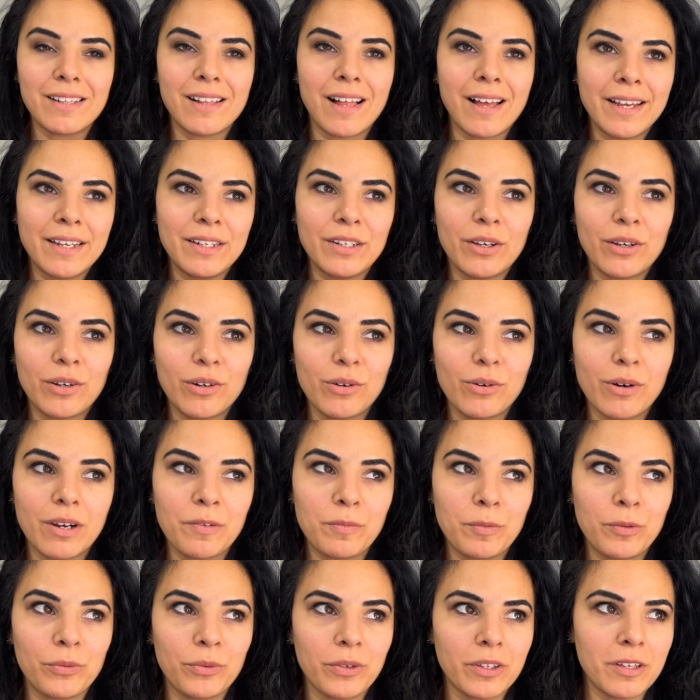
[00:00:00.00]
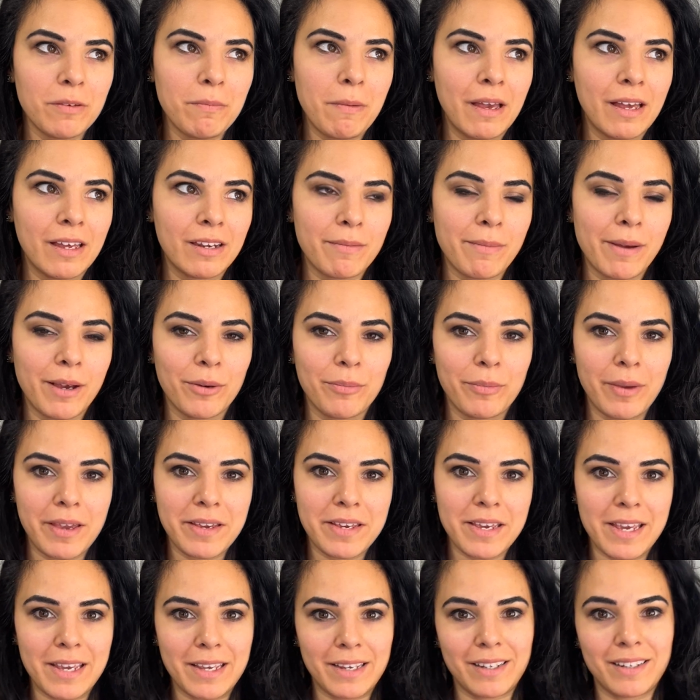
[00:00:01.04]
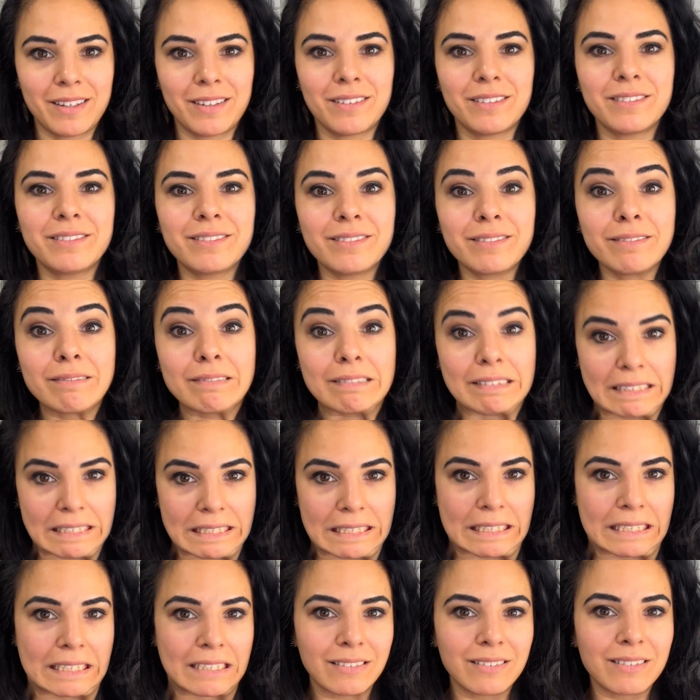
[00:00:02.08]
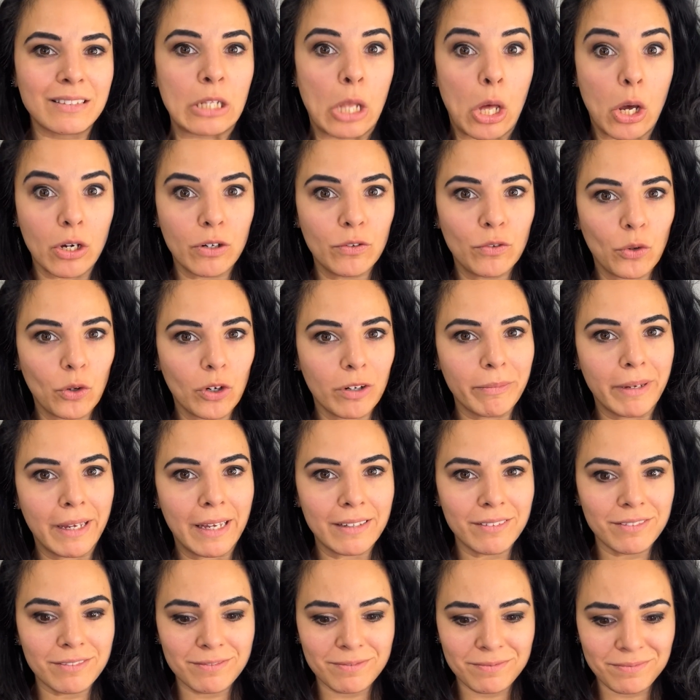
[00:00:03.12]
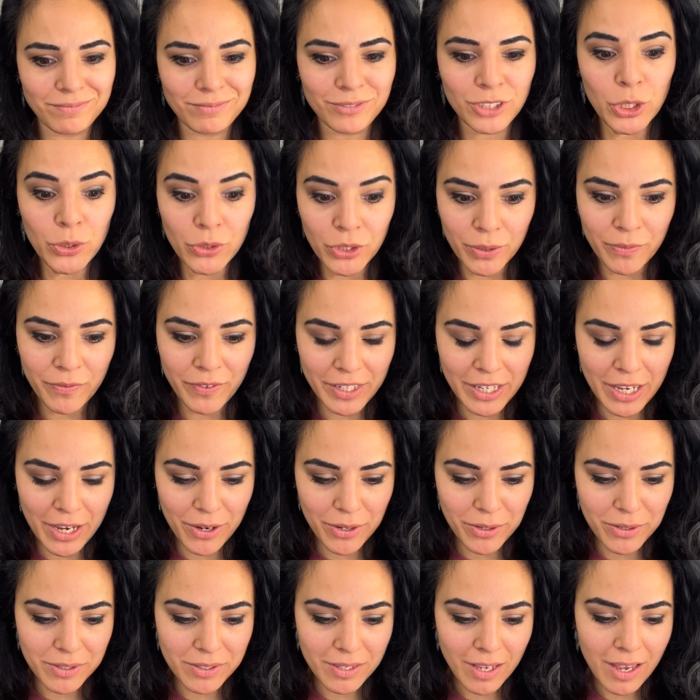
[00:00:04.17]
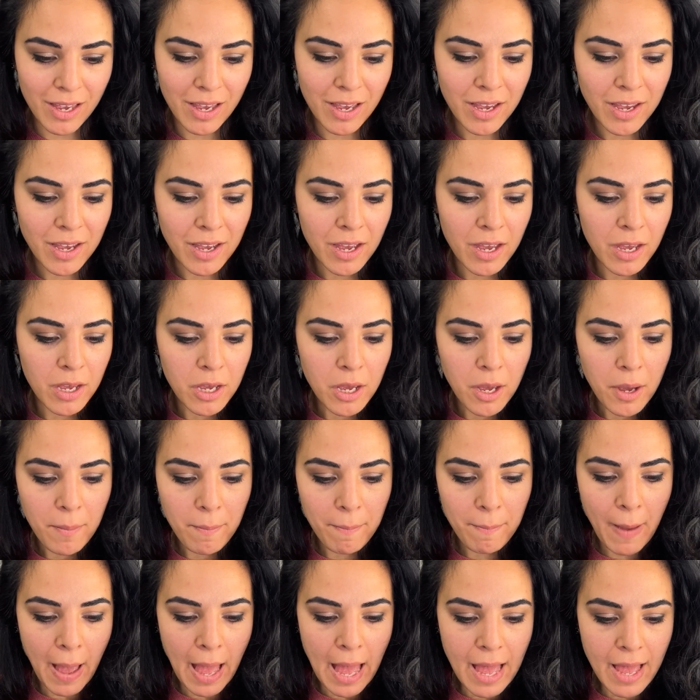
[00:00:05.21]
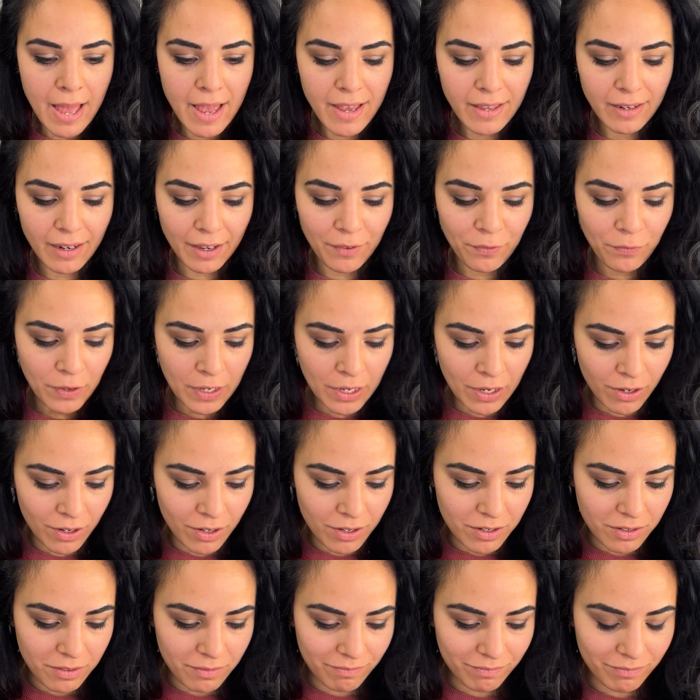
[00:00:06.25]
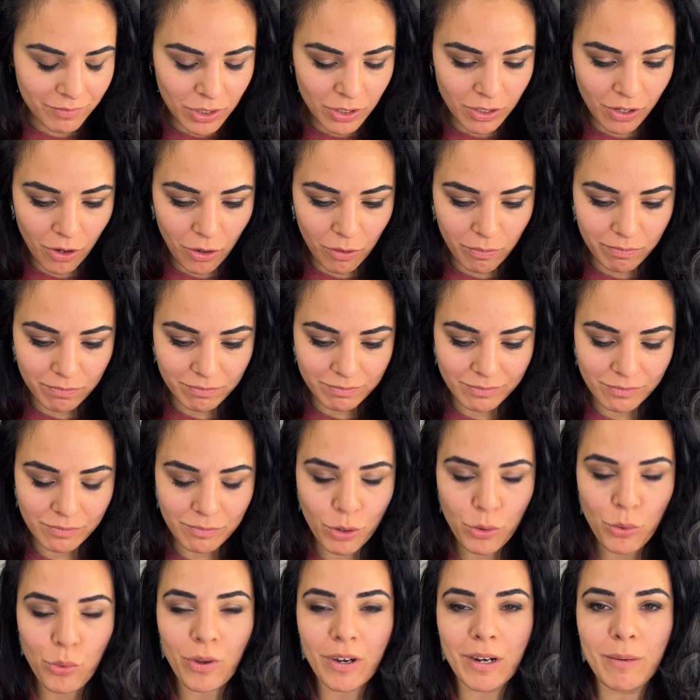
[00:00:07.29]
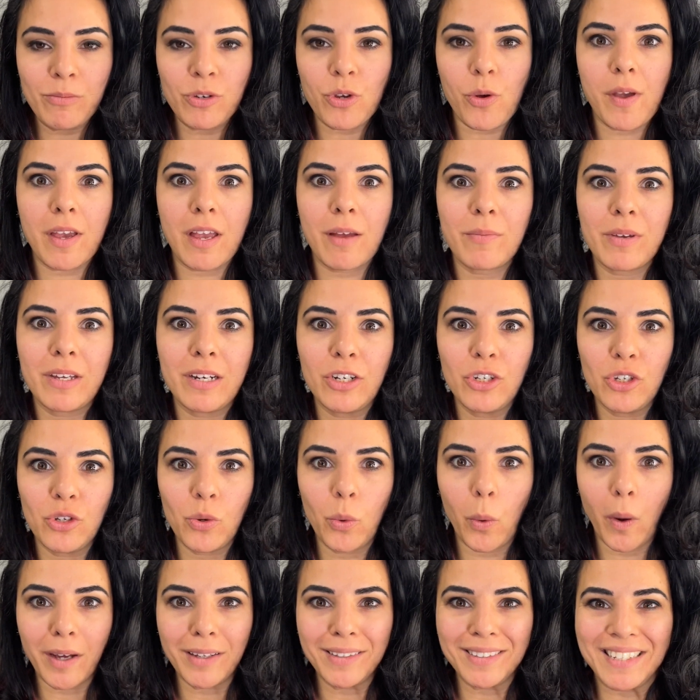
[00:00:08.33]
I know I've been really bad about making long format YouTube videos, but I figure, with what I'm doing, I'm going to do one.